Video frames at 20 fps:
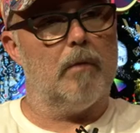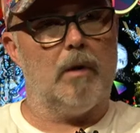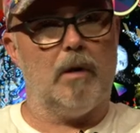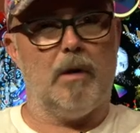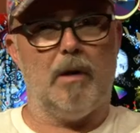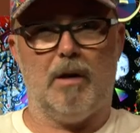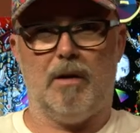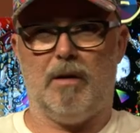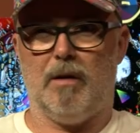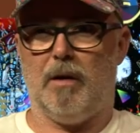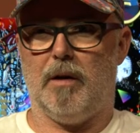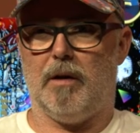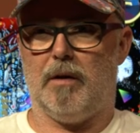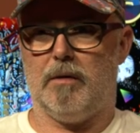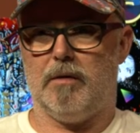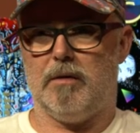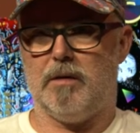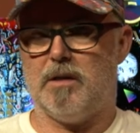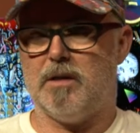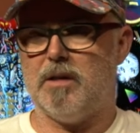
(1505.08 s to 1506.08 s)
He had like
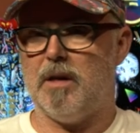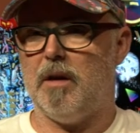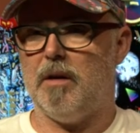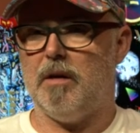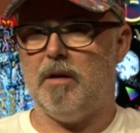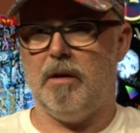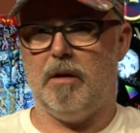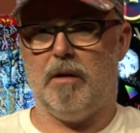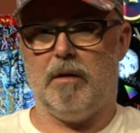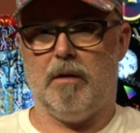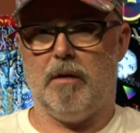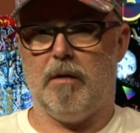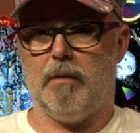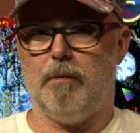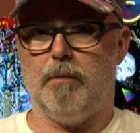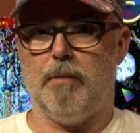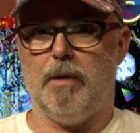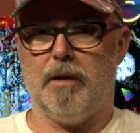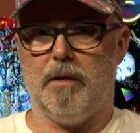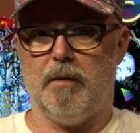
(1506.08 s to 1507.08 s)
stunning, uh,
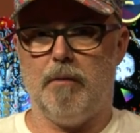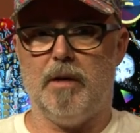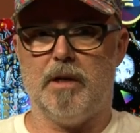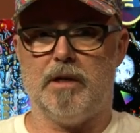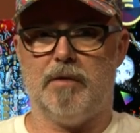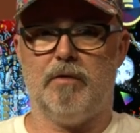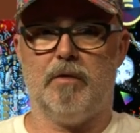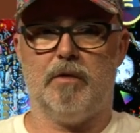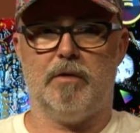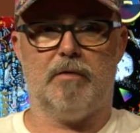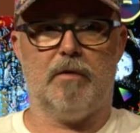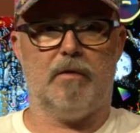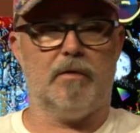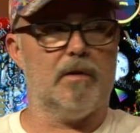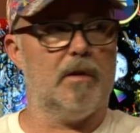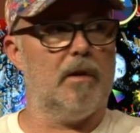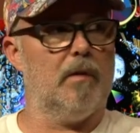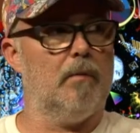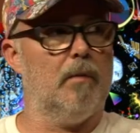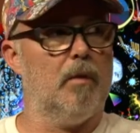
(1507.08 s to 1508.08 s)
the best views I've ever
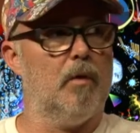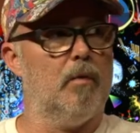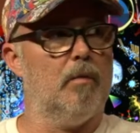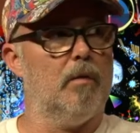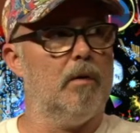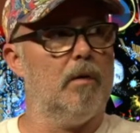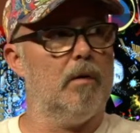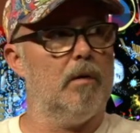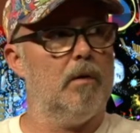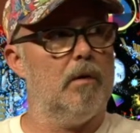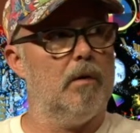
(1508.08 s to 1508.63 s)
seen in Melbourne.